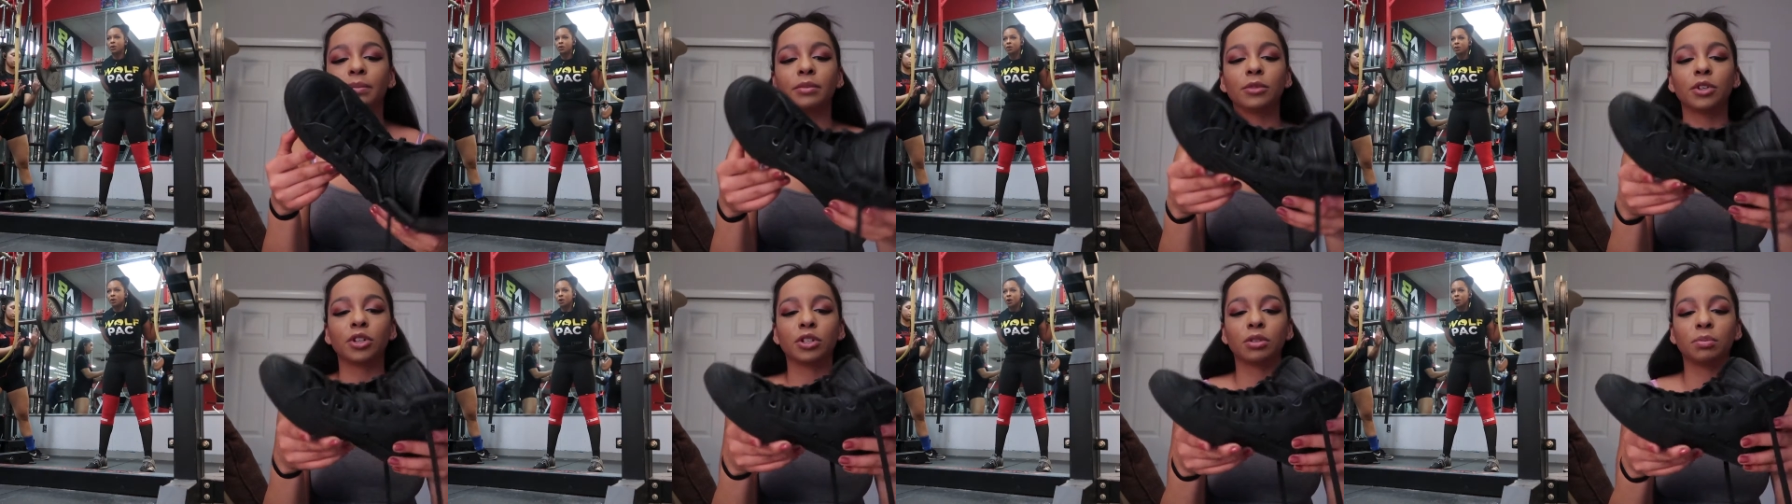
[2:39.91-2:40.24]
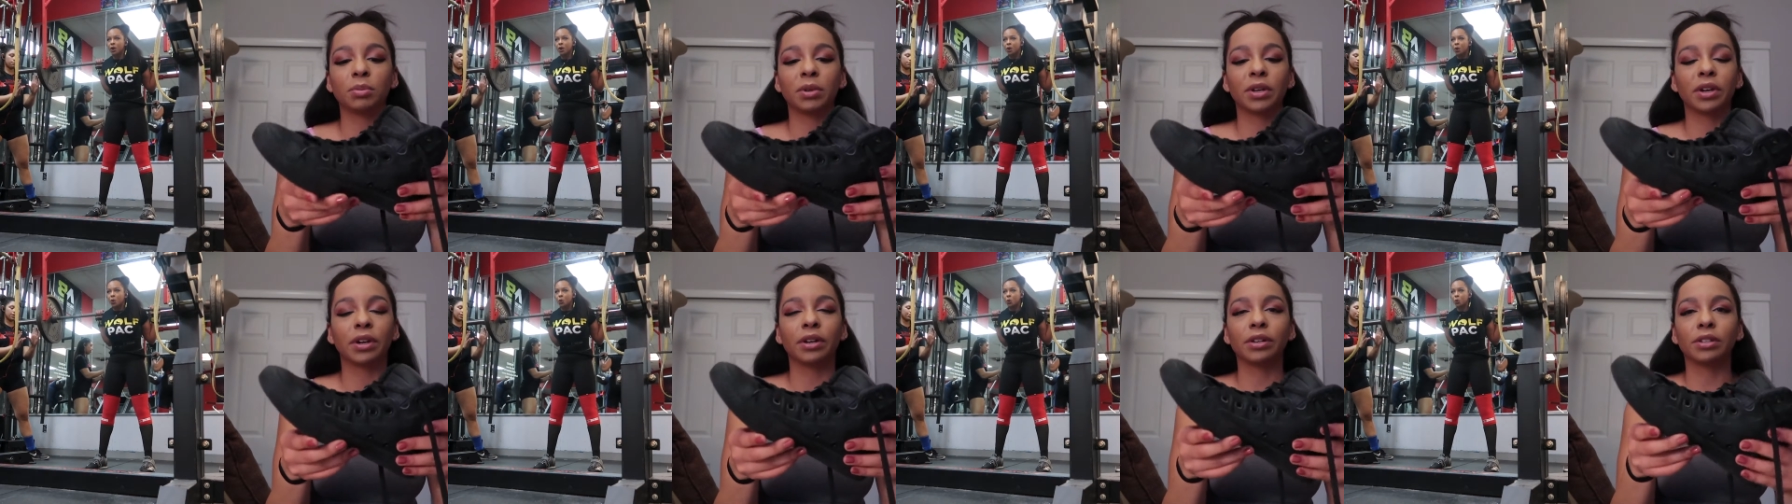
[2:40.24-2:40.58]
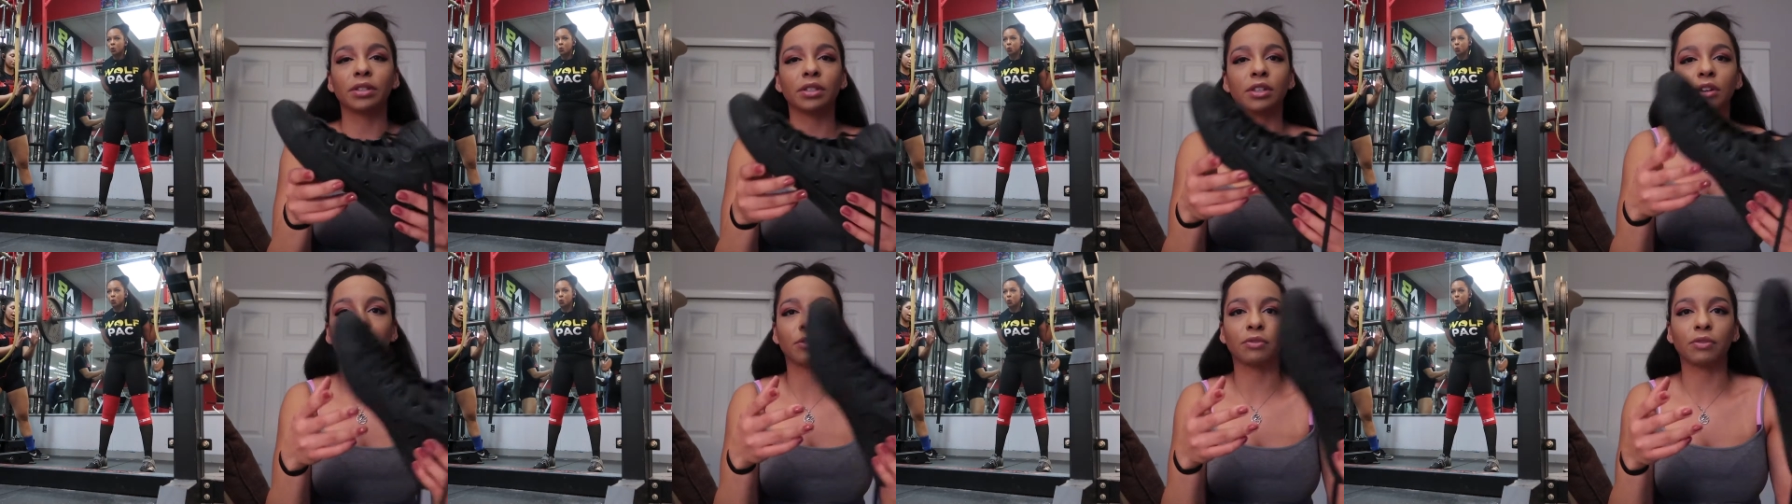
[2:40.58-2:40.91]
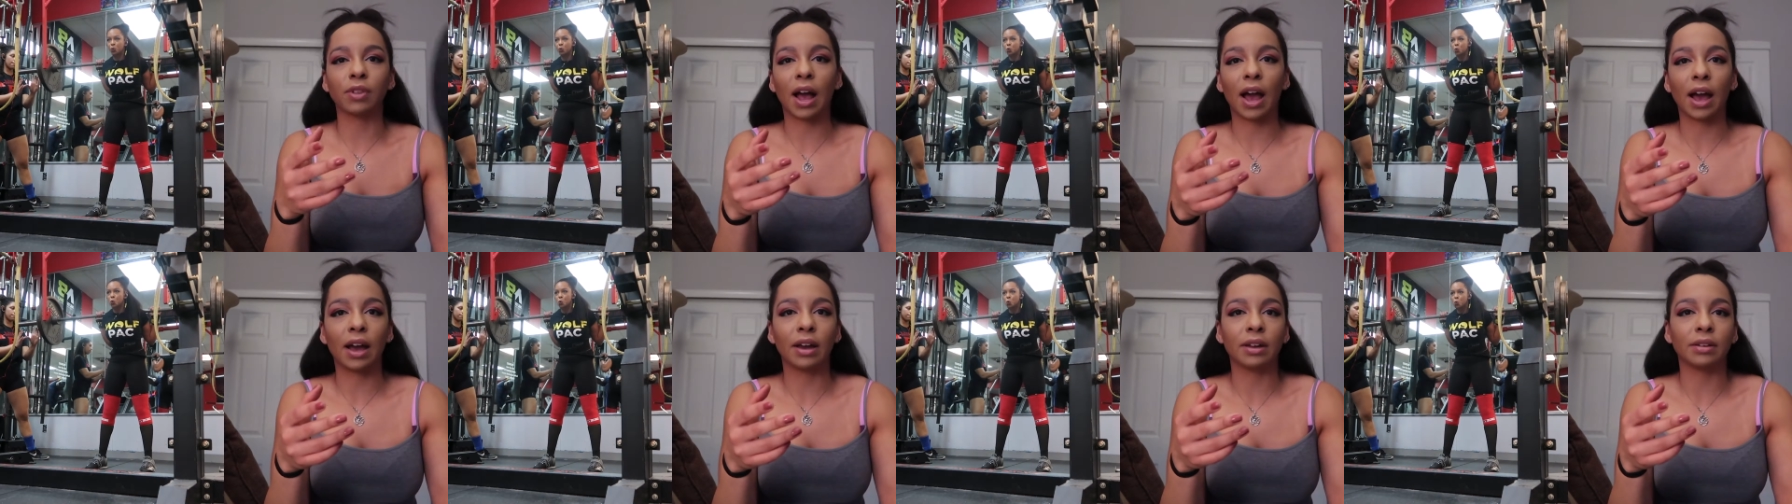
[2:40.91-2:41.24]
just because they're
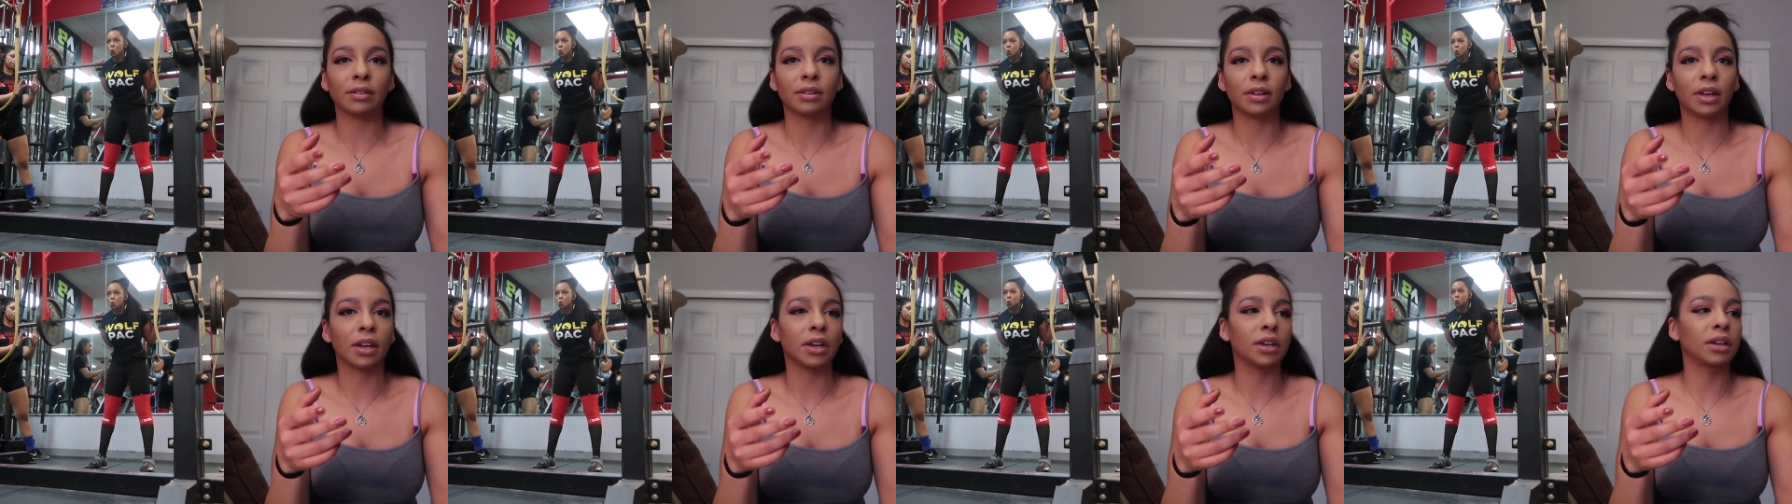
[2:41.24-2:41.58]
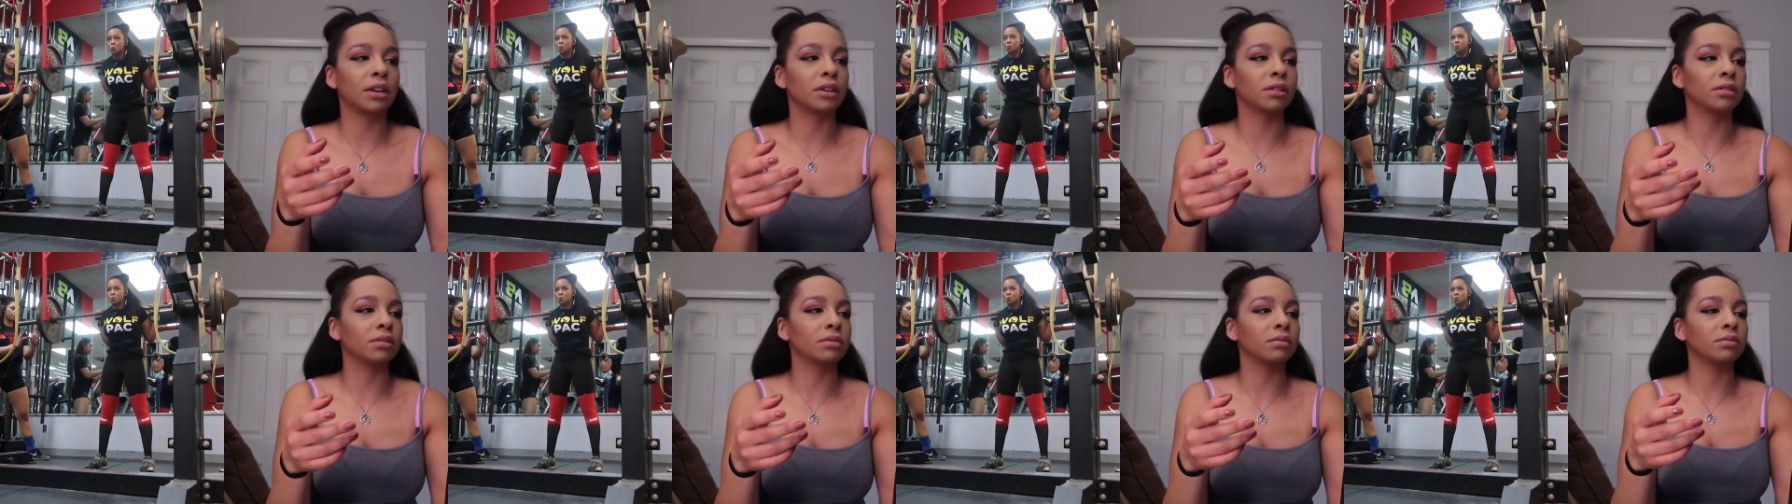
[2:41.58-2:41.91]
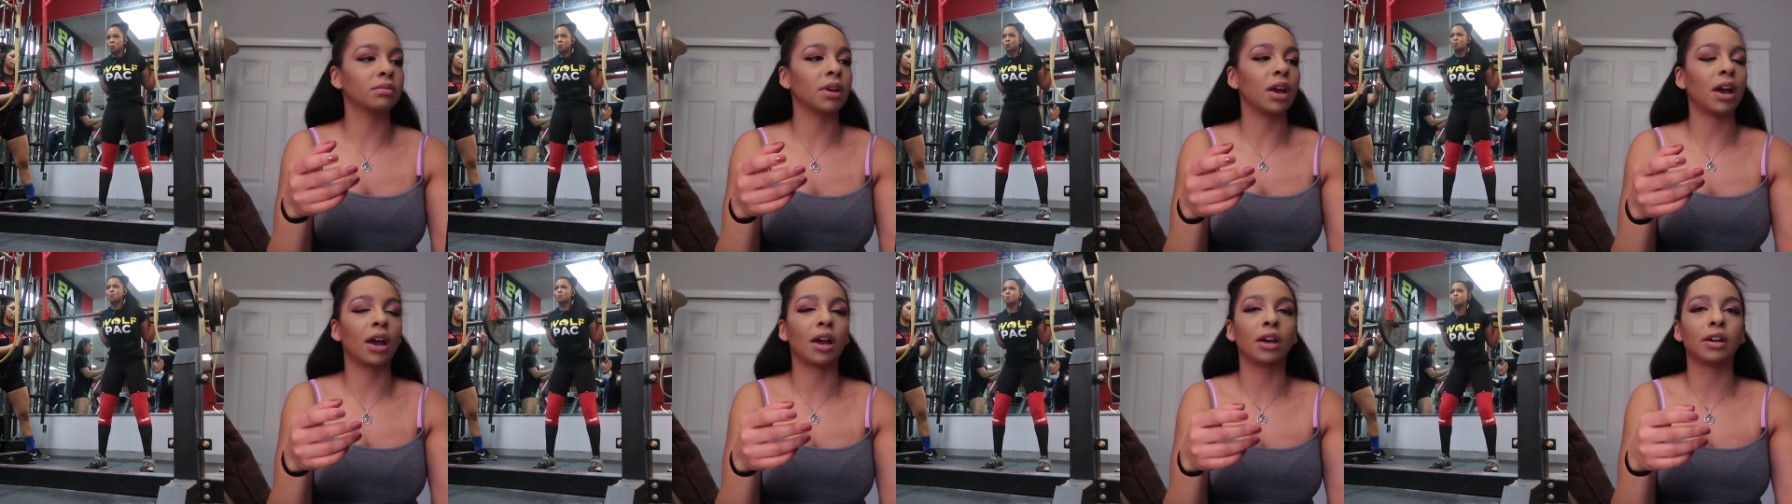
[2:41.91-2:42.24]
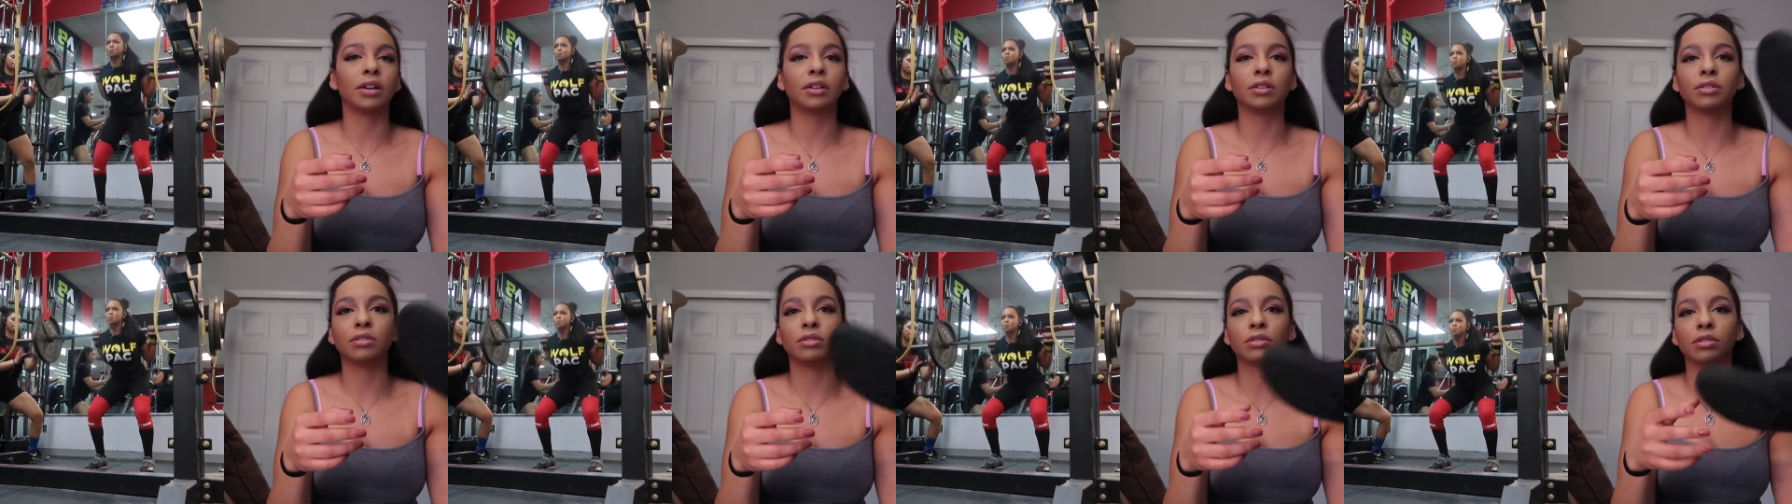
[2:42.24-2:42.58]
flat.
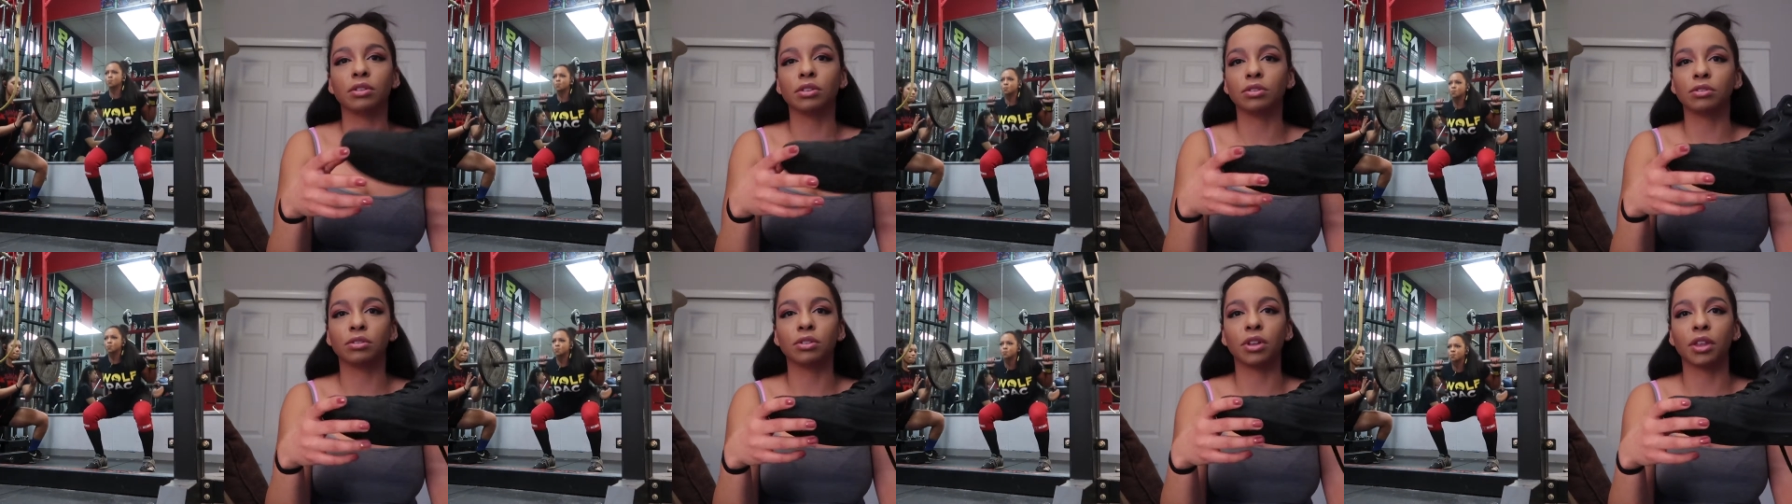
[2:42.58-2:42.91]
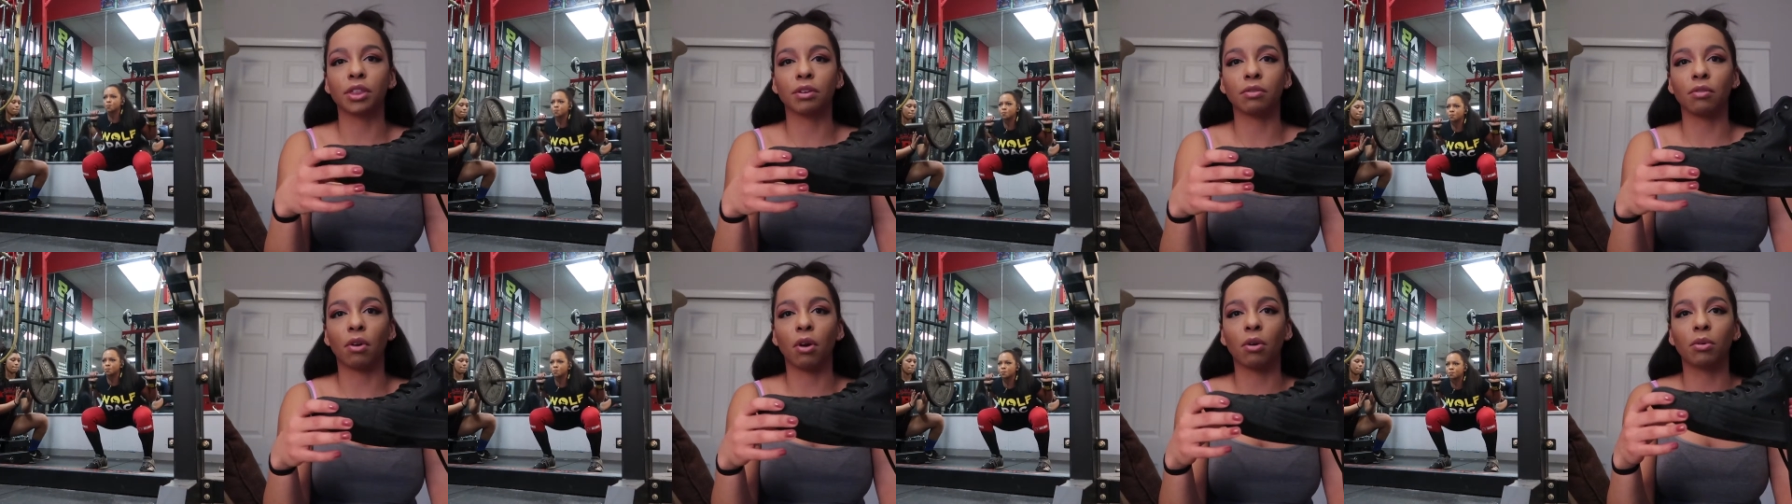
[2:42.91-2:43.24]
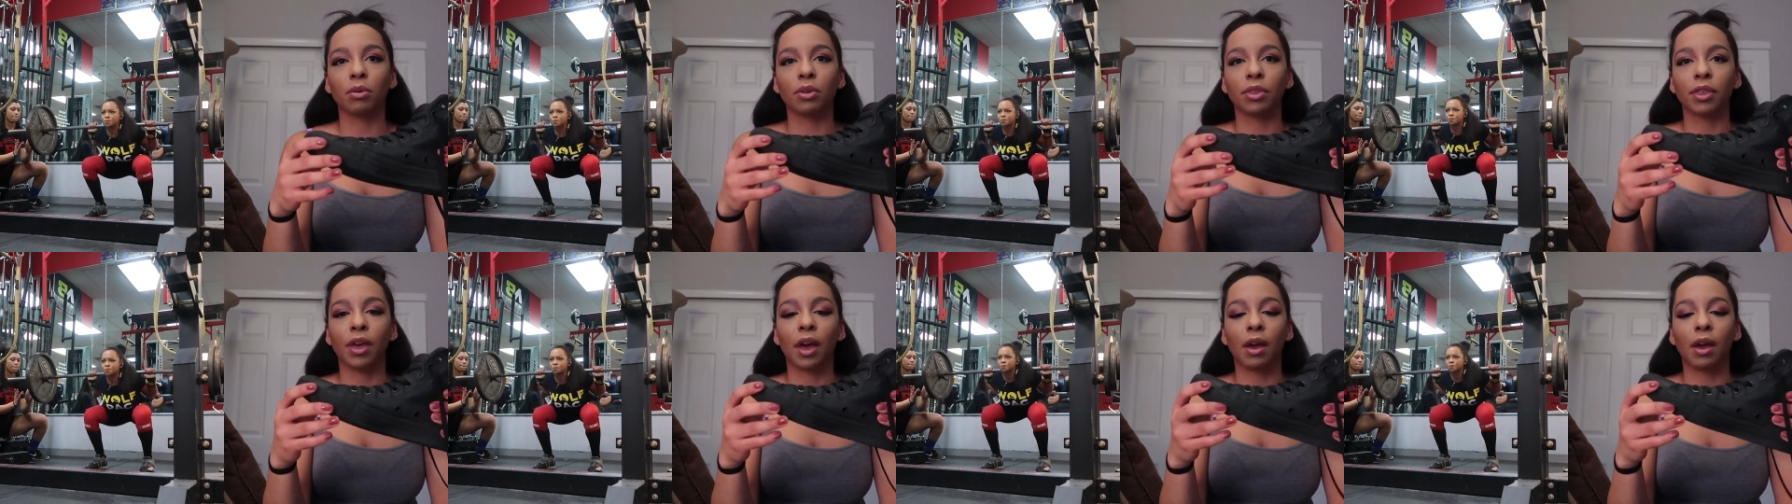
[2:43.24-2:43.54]
There's nothing wrong with